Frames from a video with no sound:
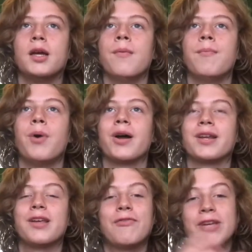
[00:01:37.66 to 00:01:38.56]

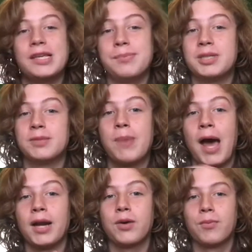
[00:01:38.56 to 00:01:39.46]
But if it keeps this
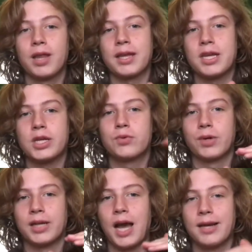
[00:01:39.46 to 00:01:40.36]
pattern where like each
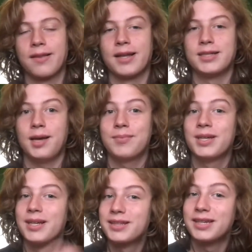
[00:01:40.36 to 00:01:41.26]
one kind of lines up,
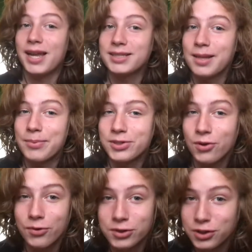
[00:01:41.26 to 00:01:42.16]
the next
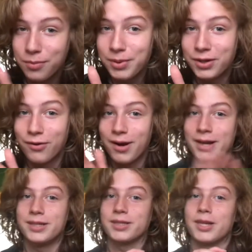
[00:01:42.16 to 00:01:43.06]
episode should be
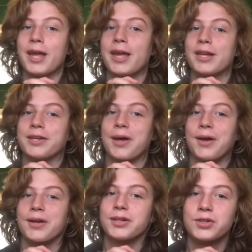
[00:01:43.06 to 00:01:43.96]
great and
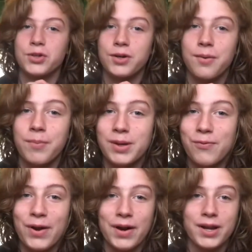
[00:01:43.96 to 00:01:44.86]
should be
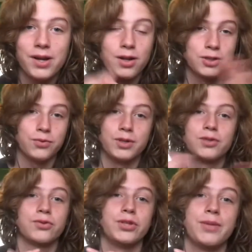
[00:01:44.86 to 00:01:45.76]
very
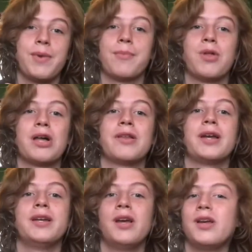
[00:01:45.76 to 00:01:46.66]
consequential to the main plot
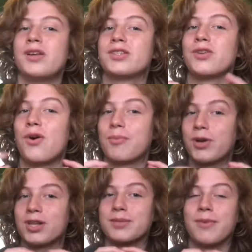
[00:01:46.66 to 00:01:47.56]
line. So I'm
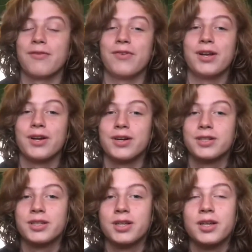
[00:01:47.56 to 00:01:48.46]
crossing my
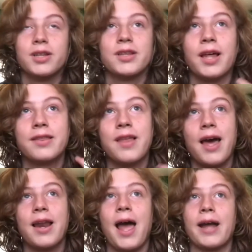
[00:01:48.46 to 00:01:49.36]
fingers
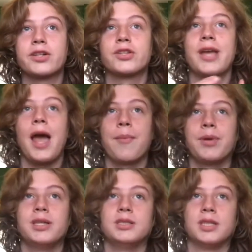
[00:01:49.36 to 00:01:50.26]
that actually
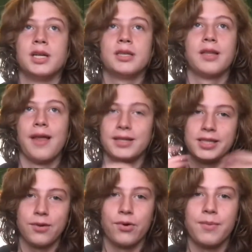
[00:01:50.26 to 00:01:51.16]
happens. The
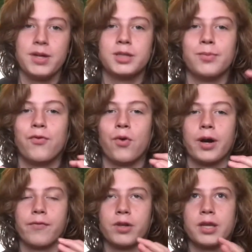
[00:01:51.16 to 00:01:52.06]
last thing I want to mention before
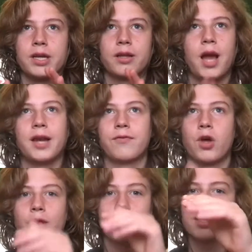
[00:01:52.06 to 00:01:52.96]
I really kind of
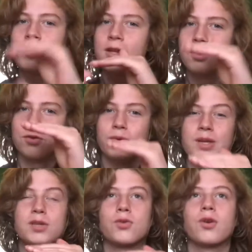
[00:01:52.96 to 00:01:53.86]
go like through
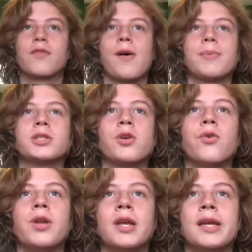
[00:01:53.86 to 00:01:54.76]
this sort of
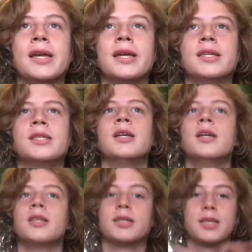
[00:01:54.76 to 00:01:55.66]
episode is
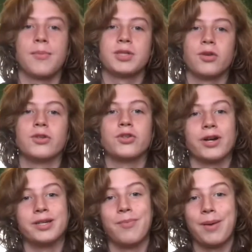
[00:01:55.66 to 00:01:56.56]
this episode is
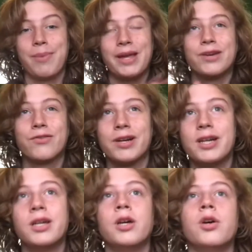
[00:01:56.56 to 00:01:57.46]
directed by Peyton
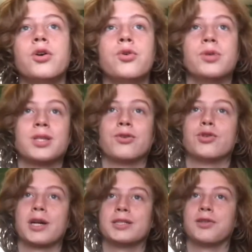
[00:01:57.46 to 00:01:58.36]
Reed, who is the
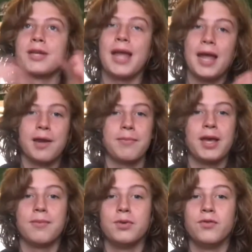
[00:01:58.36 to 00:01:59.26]
director of the
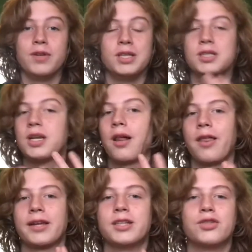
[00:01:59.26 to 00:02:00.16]
Ant-Man movies, and I
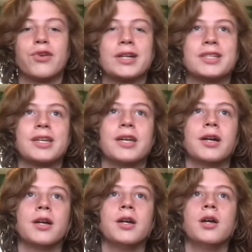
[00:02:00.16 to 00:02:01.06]
like his directing
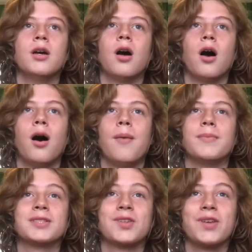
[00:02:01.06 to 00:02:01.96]
here.
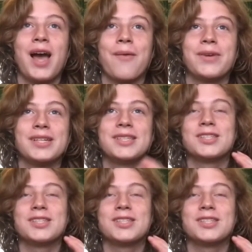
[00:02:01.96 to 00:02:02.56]
So yeah, we get this